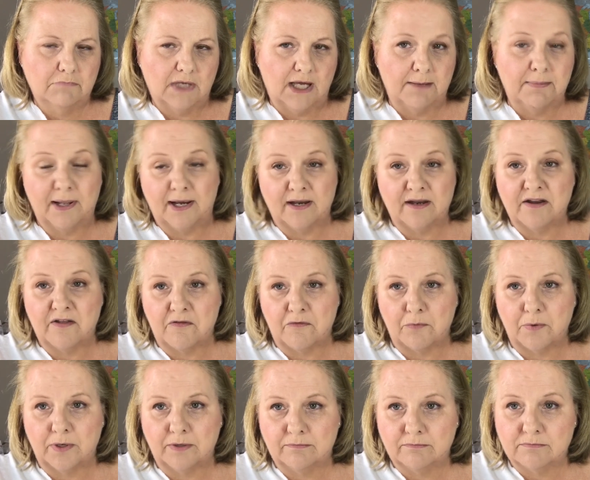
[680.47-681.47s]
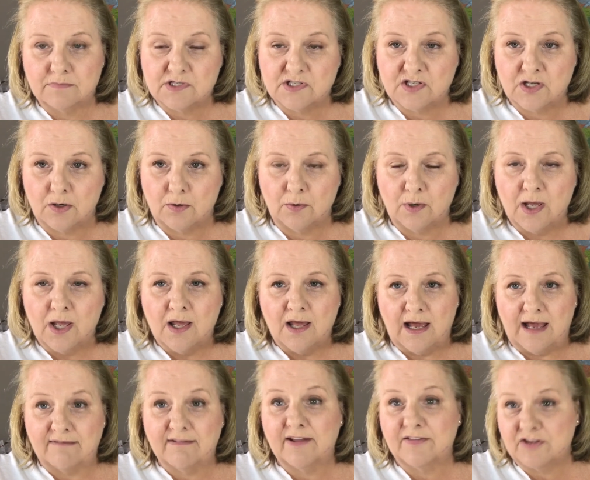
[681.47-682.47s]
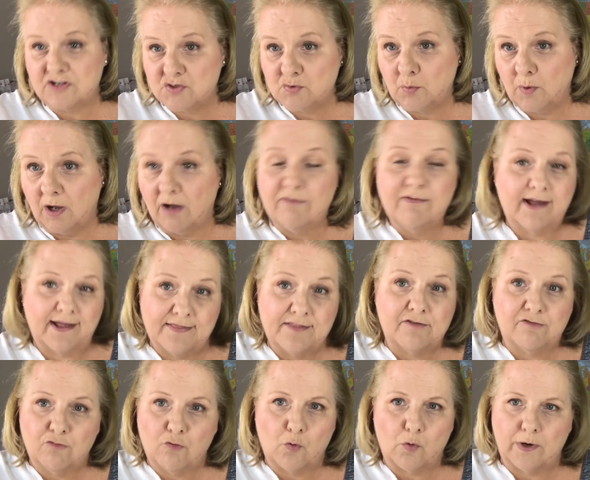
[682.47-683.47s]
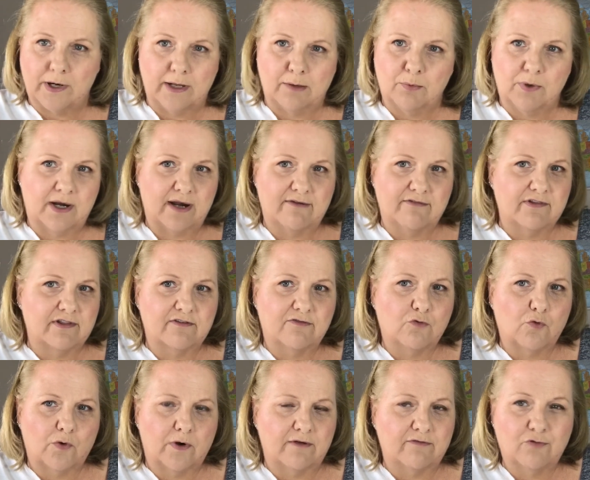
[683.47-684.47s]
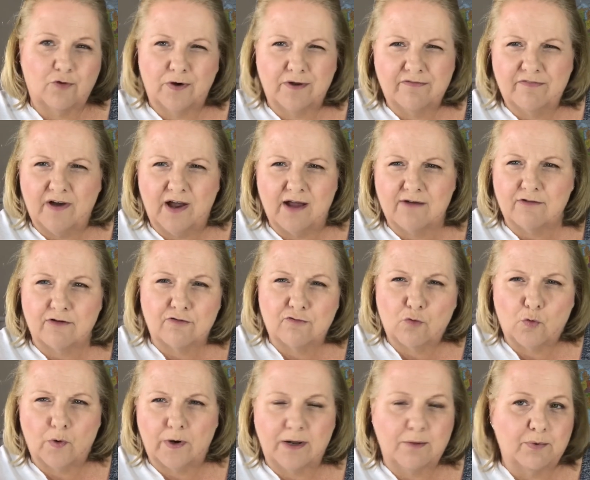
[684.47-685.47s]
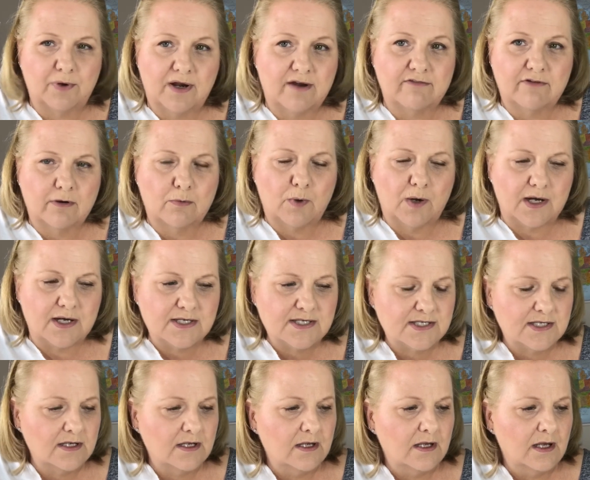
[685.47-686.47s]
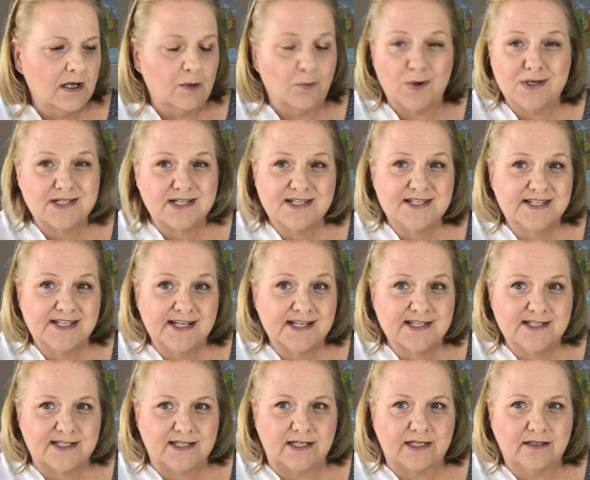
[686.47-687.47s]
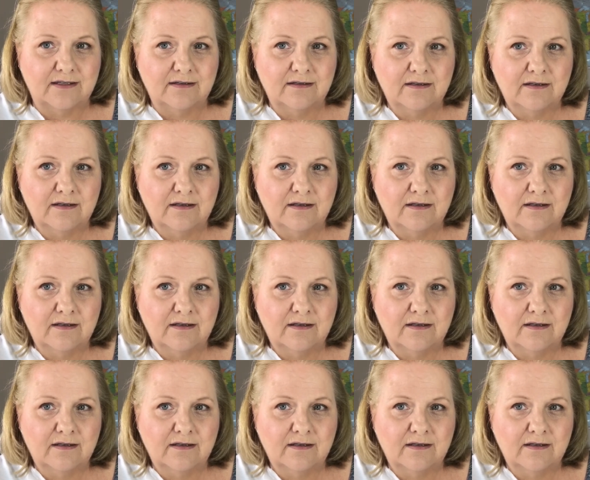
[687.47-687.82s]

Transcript: I bought another one. So I've got the 12 and the 40, whatever, the 40, 45 or 40, whatever it was. It wasn't 60.